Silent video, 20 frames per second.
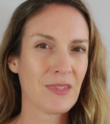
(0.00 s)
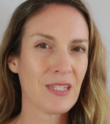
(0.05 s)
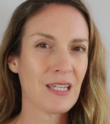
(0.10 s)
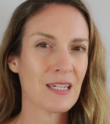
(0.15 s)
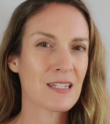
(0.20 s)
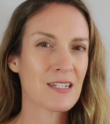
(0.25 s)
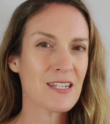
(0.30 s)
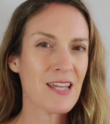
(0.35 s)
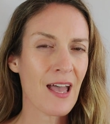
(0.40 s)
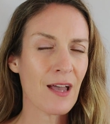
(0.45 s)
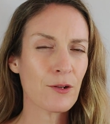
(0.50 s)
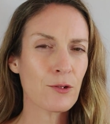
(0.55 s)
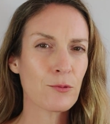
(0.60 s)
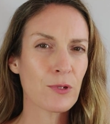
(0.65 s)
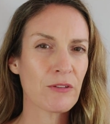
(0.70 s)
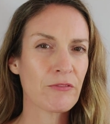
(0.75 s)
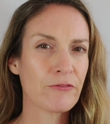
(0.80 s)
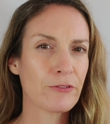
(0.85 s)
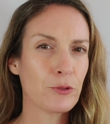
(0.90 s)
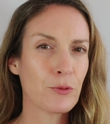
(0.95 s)
And how do we
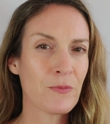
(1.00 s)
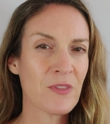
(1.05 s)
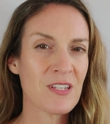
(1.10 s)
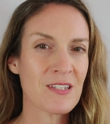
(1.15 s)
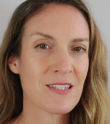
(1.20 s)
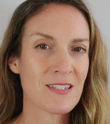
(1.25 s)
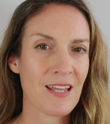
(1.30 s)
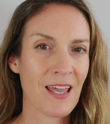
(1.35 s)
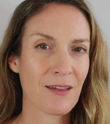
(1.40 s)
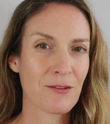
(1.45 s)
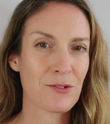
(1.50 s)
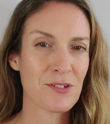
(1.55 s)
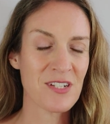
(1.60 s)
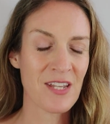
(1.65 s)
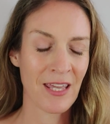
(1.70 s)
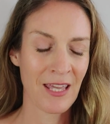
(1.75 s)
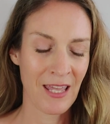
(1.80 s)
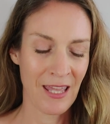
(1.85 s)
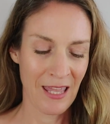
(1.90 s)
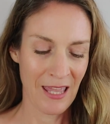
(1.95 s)
form this sound?
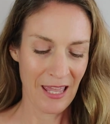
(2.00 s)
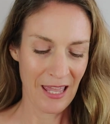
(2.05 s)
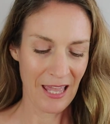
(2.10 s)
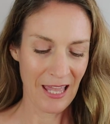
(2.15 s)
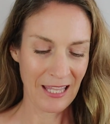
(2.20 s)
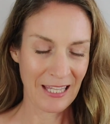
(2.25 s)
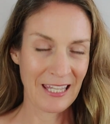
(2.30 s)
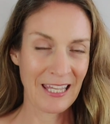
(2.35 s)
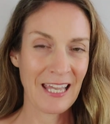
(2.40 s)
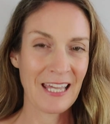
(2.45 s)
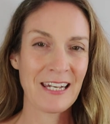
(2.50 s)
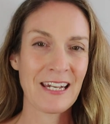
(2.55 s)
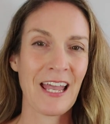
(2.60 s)
Again,